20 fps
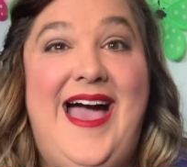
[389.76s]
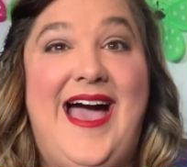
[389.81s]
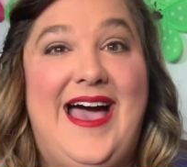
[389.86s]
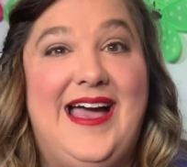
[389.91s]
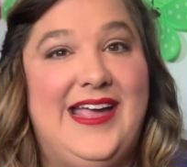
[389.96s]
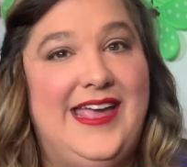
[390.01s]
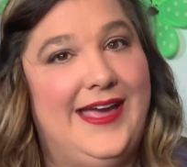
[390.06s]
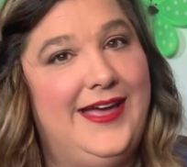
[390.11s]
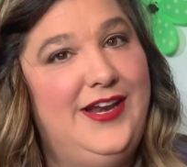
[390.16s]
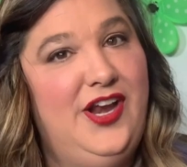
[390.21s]

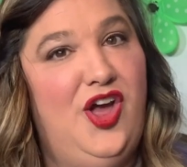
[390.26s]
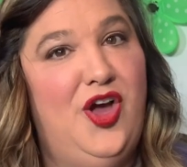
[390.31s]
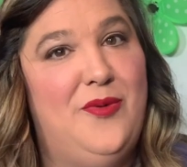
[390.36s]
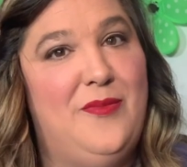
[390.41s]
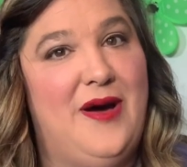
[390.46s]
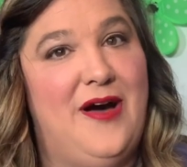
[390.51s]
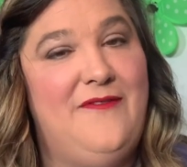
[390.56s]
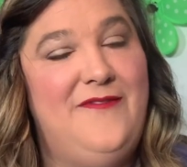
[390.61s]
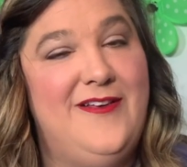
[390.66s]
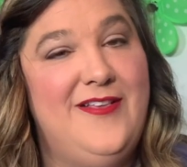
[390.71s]
Again,
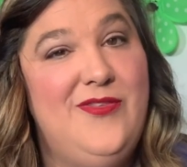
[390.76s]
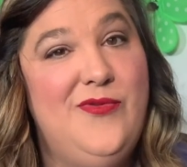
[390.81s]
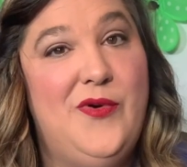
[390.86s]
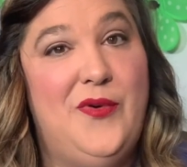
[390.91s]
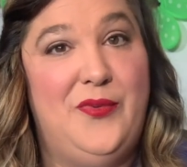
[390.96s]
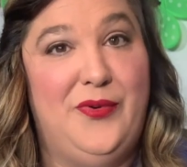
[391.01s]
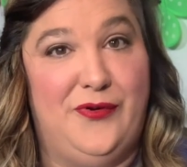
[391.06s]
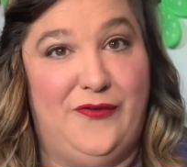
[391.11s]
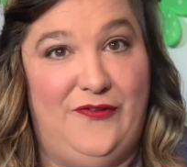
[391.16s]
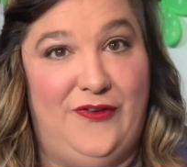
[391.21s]
home office
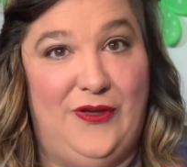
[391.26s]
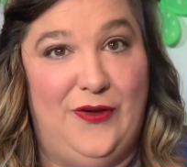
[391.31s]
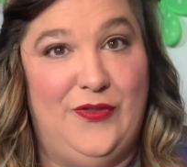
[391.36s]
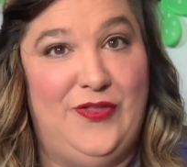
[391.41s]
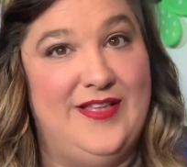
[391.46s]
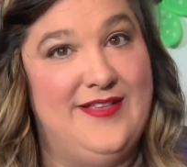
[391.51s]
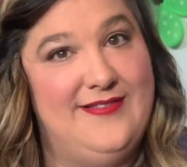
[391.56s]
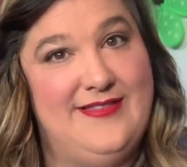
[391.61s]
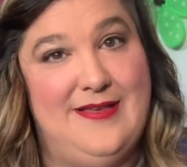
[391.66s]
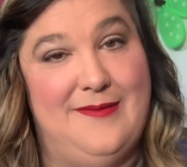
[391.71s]
will review
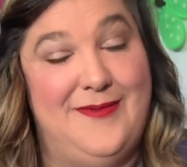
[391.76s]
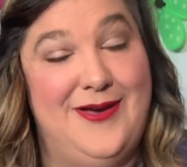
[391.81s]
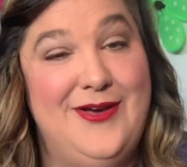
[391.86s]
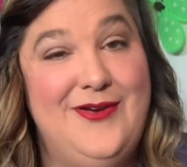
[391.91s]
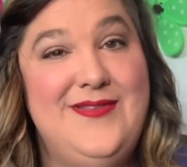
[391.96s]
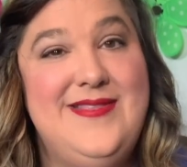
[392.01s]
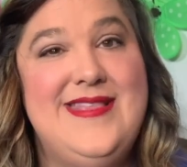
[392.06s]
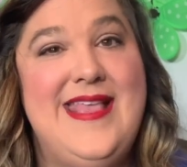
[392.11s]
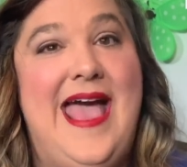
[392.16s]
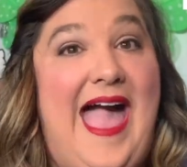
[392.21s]
these
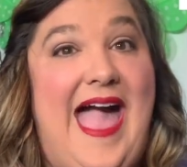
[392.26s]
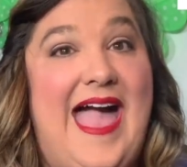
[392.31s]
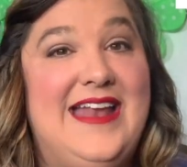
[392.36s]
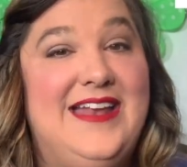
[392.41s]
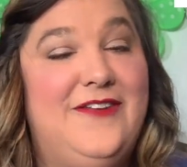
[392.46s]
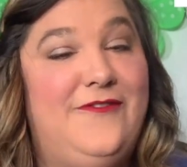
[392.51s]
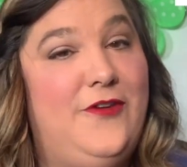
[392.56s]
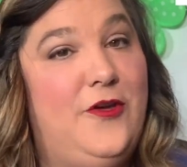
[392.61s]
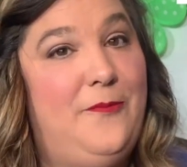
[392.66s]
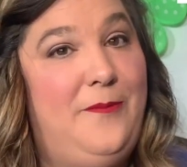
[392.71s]
demos,
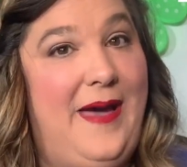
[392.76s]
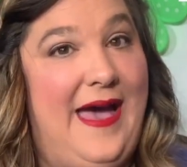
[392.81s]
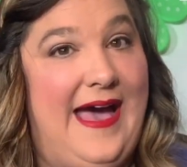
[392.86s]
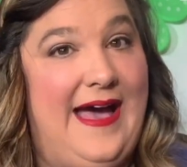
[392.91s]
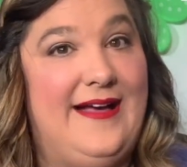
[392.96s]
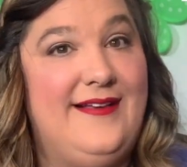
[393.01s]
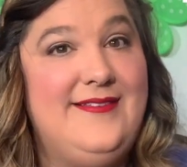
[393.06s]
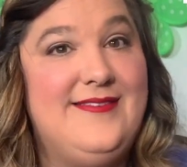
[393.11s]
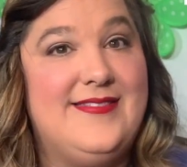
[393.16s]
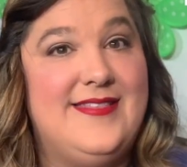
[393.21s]
and if you
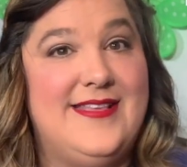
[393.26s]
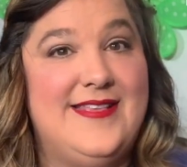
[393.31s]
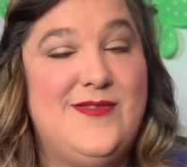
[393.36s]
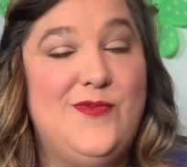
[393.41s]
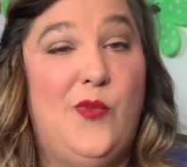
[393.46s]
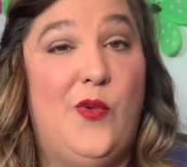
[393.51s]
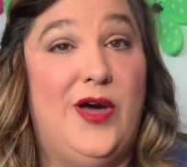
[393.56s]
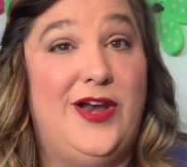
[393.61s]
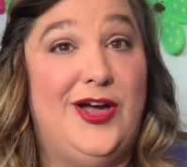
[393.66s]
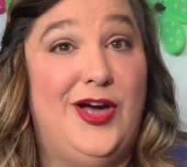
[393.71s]
pass
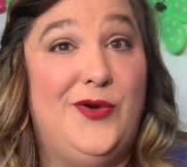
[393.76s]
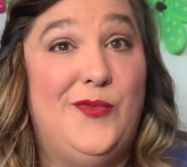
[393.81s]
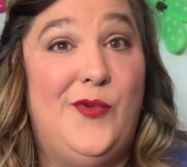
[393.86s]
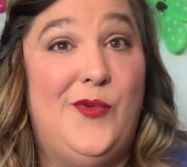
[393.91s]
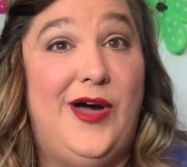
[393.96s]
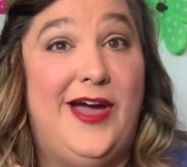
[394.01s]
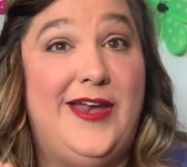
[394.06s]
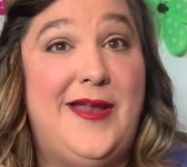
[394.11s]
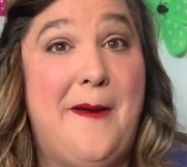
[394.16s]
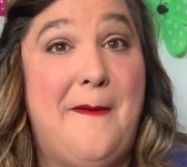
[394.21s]
this
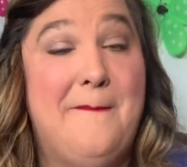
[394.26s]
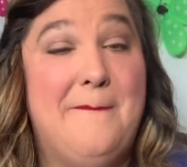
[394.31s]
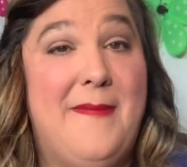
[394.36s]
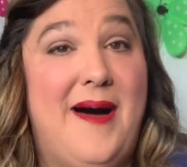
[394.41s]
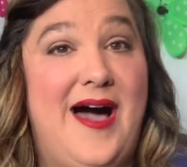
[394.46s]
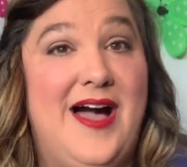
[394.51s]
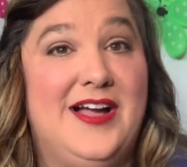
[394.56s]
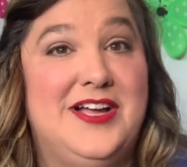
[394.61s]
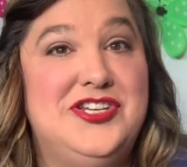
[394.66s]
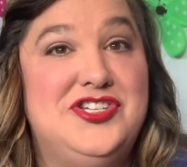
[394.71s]
one-on-one
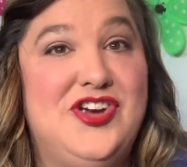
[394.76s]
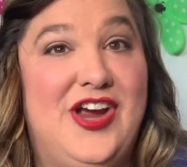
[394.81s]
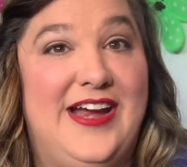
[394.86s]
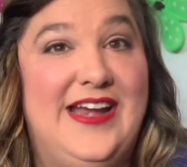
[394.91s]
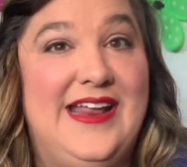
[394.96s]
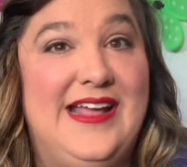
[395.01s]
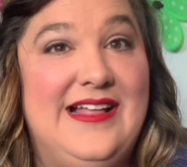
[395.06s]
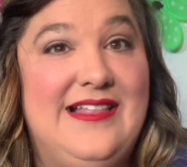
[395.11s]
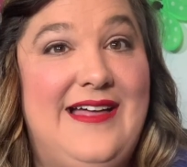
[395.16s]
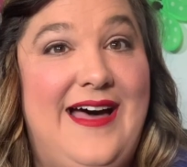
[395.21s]
mock
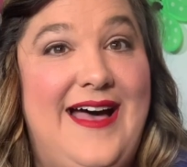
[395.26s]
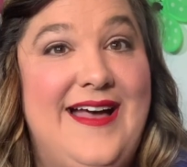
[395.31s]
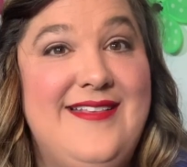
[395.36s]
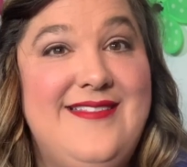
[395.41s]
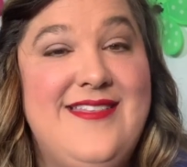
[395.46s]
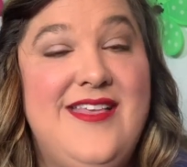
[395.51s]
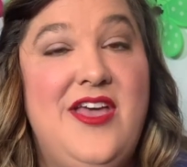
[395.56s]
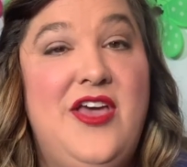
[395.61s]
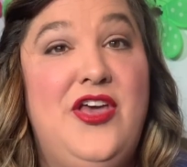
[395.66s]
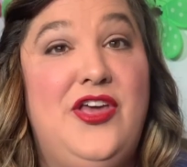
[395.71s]
training class,
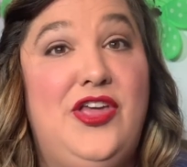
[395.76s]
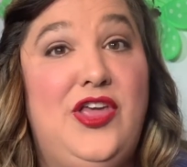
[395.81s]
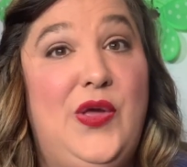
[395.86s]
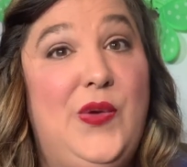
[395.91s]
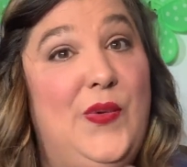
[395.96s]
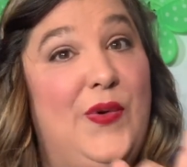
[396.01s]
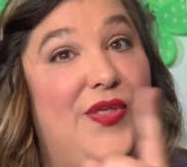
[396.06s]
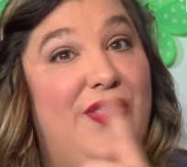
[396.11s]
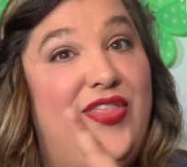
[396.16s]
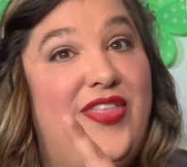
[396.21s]
you
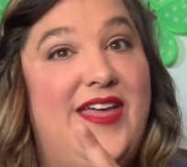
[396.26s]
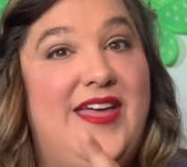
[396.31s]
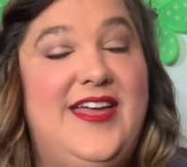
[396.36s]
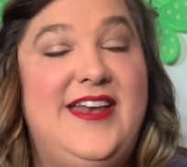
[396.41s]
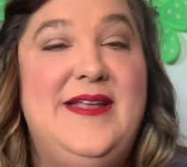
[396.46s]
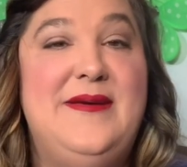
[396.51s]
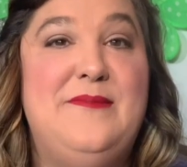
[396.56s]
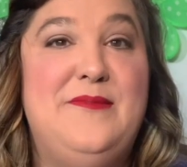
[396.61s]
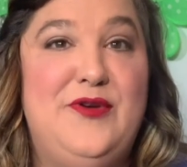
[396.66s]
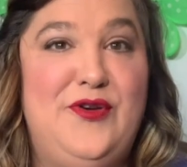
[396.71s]
will
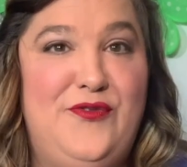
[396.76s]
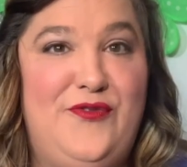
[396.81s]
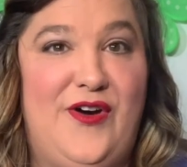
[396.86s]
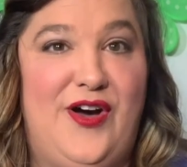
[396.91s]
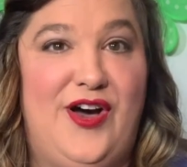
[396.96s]
then move